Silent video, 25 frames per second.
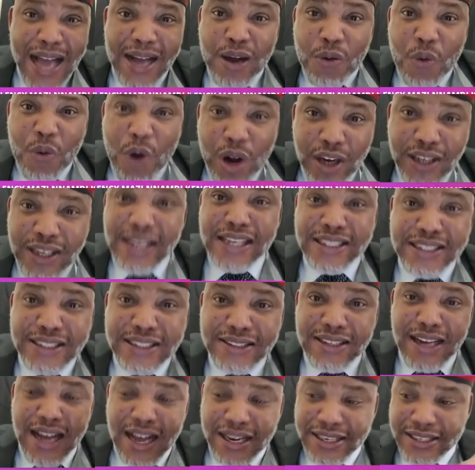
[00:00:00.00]
flag, one
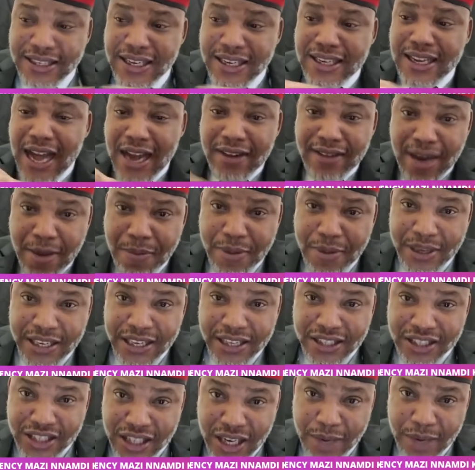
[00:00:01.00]
Nigeria and the
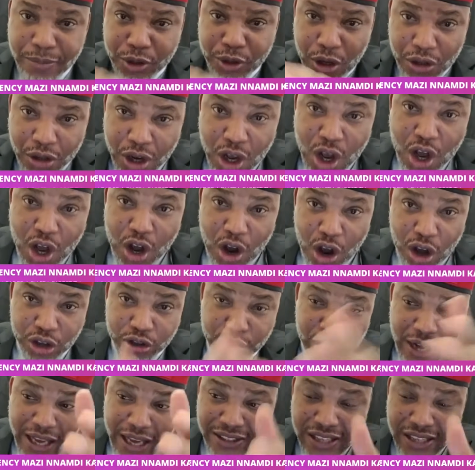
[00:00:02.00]
Arabic inscription,
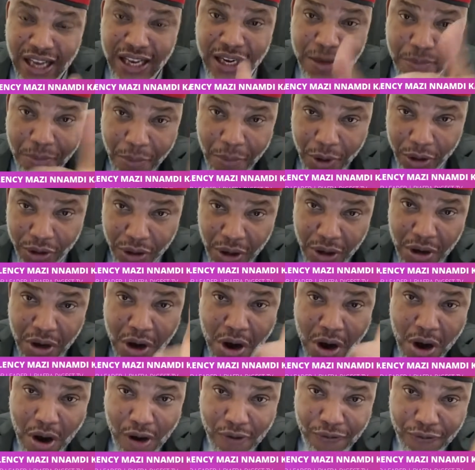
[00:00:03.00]
or should I say the
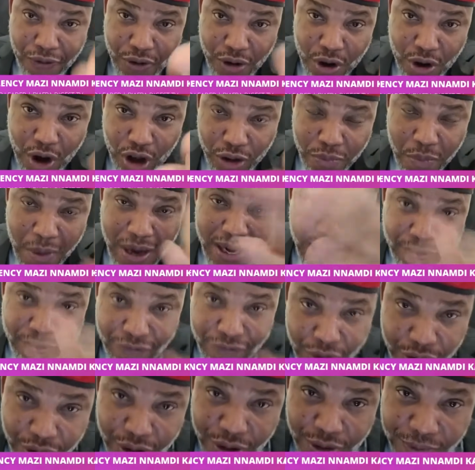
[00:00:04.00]
motto of Othman
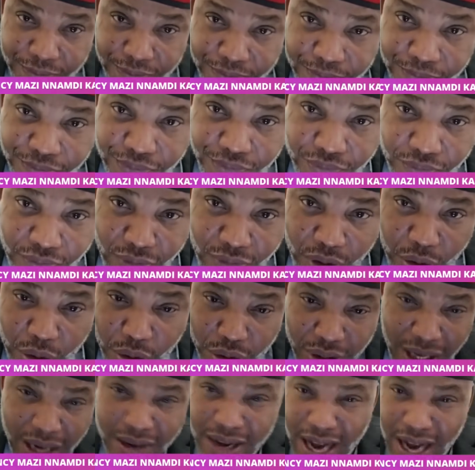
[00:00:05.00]
Danfodio,
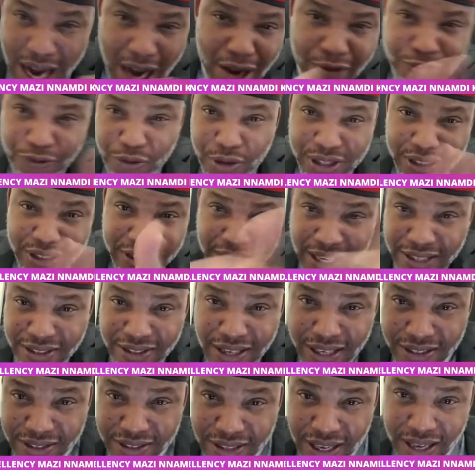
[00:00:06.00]
to tell you how foolish
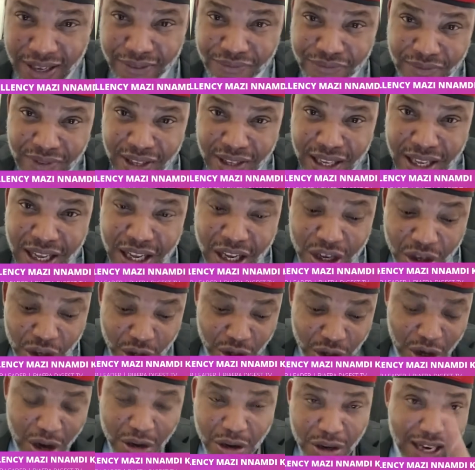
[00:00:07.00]
Nigerians are.
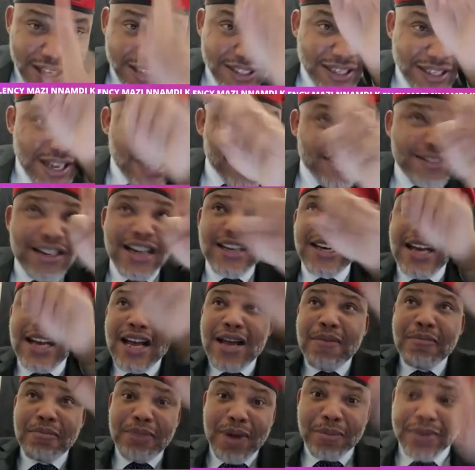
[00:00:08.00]
You don't know that the
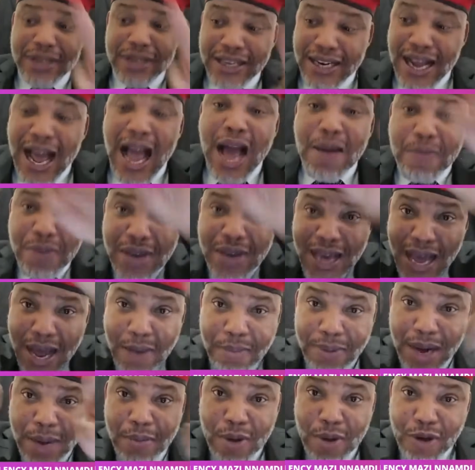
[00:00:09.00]
Nigerian emblem, the army
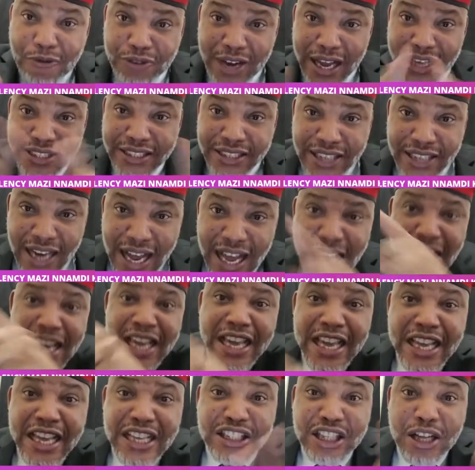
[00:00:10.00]
emblem of Nigeria,
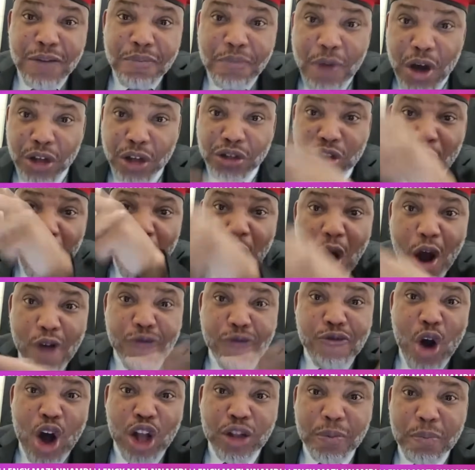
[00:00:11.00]
is the motto
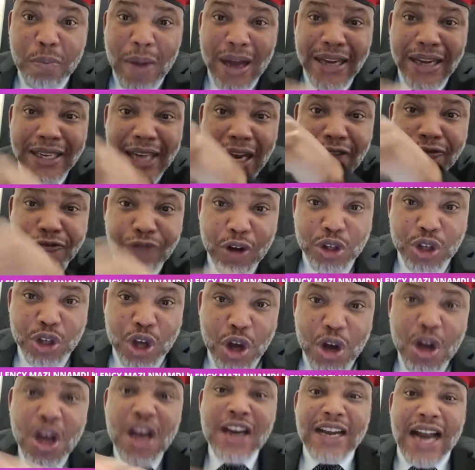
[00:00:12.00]
of Othman
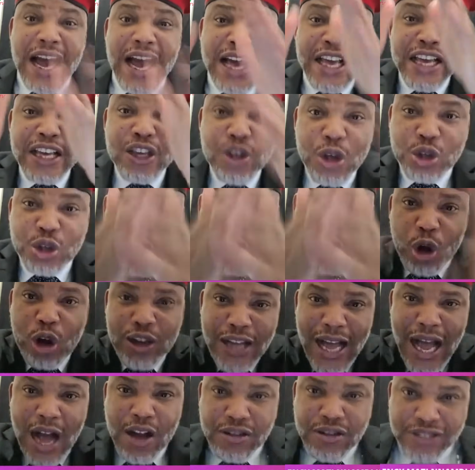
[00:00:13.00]
Danfodio that he used to
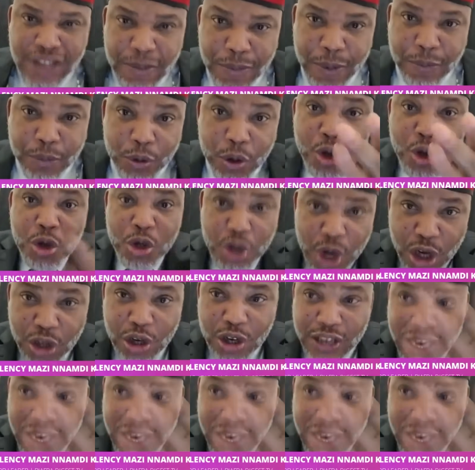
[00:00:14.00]
conquer Hausa people. You